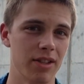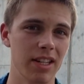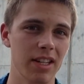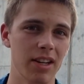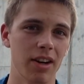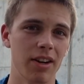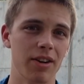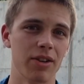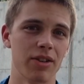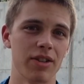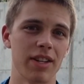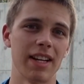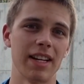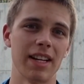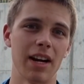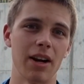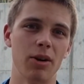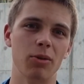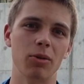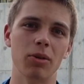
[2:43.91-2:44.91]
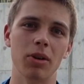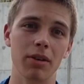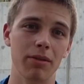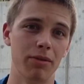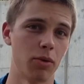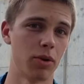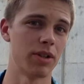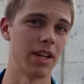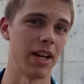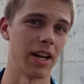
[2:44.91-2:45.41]
You need to understand how a
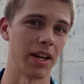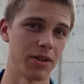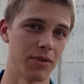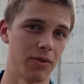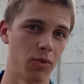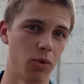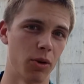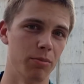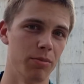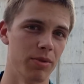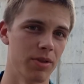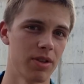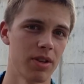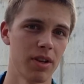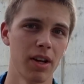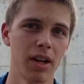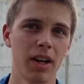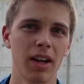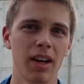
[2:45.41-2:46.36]
vortex forms.